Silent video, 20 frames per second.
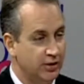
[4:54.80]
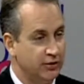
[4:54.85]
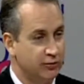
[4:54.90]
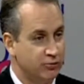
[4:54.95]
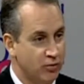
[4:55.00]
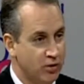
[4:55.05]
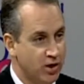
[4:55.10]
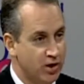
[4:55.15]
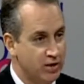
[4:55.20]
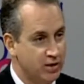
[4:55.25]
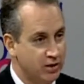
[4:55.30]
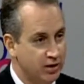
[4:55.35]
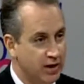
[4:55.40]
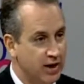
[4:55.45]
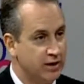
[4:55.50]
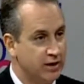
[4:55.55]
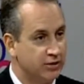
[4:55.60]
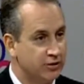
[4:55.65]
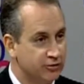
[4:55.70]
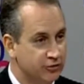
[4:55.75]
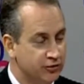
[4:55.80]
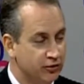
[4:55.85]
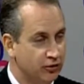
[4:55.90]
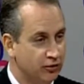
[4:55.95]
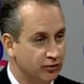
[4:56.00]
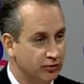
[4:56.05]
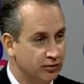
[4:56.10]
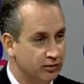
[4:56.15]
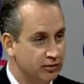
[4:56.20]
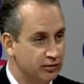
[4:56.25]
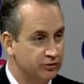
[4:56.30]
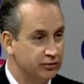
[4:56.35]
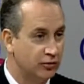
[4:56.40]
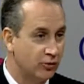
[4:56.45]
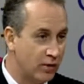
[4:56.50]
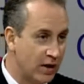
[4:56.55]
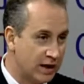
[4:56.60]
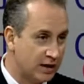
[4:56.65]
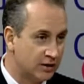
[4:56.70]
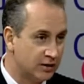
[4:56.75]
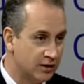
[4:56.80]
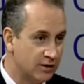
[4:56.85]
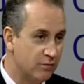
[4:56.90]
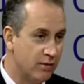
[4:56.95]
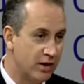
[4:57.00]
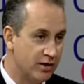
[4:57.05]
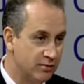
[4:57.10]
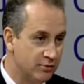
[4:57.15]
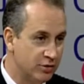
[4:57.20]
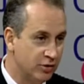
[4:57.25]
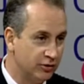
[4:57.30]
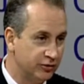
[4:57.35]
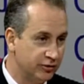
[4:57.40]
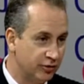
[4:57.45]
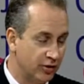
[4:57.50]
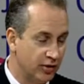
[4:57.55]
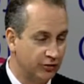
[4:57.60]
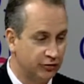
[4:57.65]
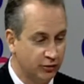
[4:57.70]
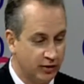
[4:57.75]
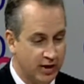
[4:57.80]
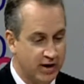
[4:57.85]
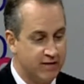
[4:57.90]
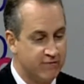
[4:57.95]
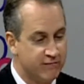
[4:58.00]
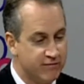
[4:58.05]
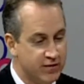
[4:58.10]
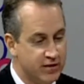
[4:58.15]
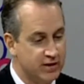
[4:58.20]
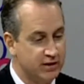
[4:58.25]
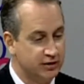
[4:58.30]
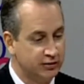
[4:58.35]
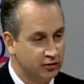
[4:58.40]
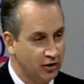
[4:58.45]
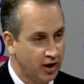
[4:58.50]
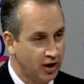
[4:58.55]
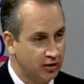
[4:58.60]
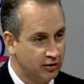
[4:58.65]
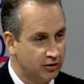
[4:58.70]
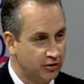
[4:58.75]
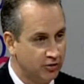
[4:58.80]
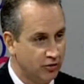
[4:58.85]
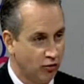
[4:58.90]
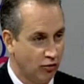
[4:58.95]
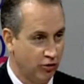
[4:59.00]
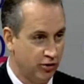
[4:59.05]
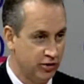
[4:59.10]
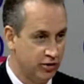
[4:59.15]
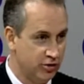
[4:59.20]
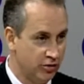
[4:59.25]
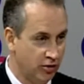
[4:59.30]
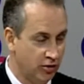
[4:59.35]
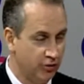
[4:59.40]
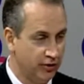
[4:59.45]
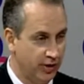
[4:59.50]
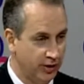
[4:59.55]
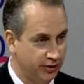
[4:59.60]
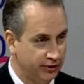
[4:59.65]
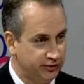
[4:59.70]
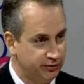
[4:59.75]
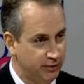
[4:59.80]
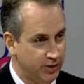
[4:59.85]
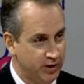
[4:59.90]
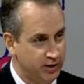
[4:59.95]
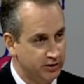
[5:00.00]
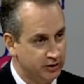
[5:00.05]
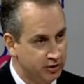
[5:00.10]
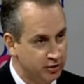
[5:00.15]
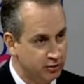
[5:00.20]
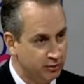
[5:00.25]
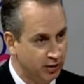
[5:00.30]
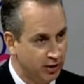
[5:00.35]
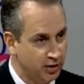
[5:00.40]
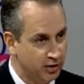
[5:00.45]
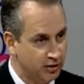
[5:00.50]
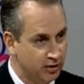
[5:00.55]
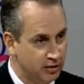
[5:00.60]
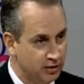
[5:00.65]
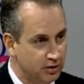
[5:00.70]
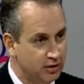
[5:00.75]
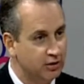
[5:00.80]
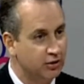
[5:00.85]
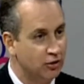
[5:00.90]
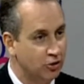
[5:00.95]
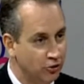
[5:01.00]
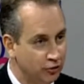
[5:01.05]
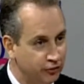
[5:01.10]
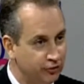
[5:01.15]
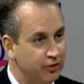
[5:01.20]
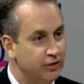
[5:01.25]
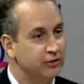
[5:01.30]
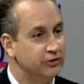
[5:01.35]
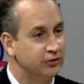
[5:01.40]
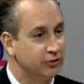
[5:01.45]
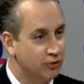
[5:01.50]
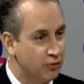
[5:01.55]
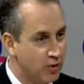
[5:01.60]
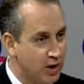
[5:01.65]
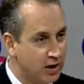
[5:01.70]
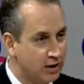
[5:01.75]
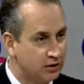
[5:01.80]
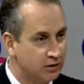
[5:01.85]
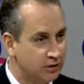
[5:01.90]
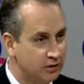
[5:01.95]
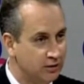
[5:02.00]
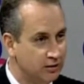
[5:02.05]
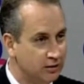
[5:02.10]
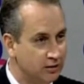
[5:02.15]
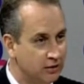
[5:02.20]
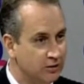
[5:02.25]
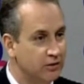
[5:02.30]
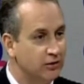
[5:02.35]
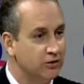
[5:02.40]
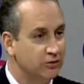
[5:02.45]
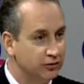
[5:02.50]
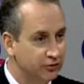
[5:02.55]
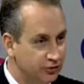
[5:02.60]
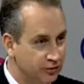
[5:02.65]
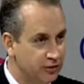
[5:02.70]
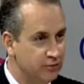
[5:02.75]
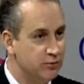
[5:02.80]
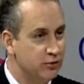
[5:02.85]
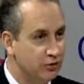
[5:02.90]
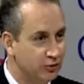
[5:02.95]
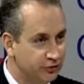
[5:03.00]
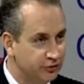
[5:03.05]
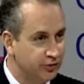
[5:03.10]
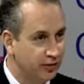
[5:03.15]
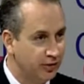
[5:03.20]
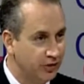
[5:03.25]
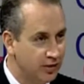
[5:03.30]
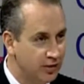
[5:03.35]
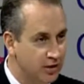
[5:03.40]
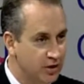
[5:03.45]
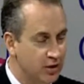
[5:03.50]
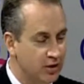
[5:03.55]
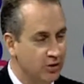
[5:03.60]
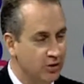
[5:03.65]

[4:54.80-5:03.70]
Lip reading: is run and controlled directly by the military. So every dollar or euro that is spent in Cuba goes directly to the military,